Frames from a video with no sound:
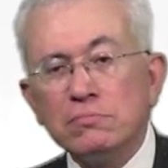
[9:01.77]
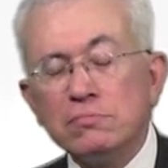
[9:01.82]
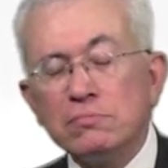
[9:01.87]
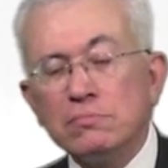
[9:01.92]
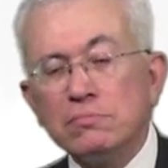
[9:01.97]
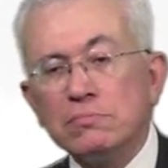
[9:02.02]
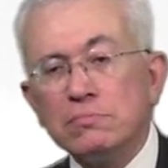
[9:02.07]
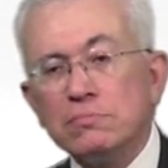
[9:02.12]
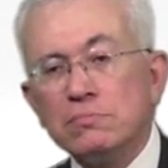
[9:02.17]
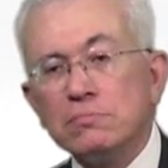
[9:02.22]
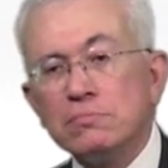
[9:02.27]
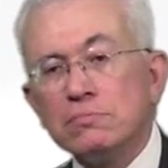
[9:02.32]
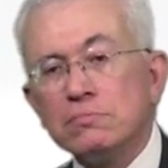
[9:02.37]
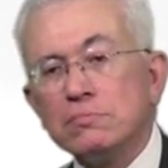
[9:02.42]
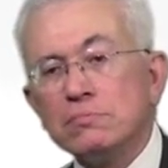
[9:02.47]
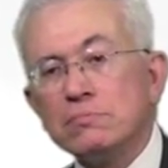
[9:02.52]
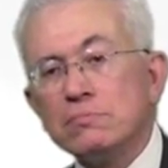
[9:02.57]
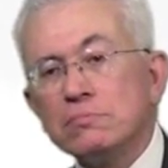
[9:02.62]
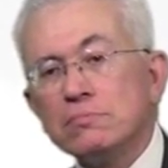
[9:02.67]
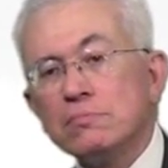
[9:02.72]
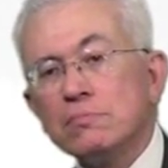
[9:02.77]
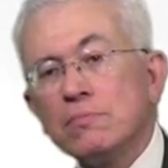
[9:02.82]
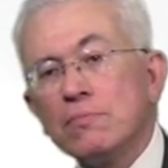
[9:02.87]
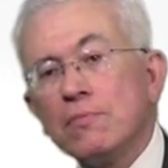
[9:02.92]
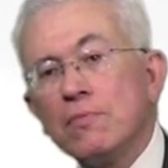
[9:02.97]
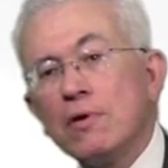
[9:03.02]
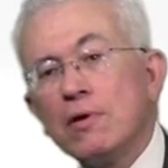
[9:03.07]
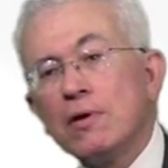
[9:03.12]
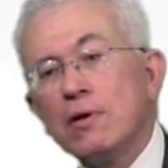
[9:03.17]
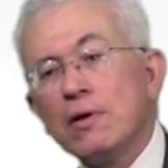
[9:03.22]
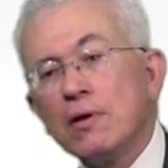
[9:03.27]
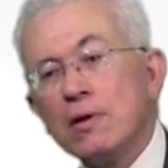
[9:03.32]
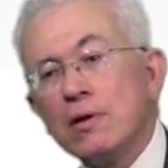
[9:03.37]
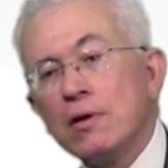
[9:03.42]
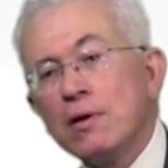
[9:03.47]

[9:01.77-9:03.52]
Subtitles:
(silence)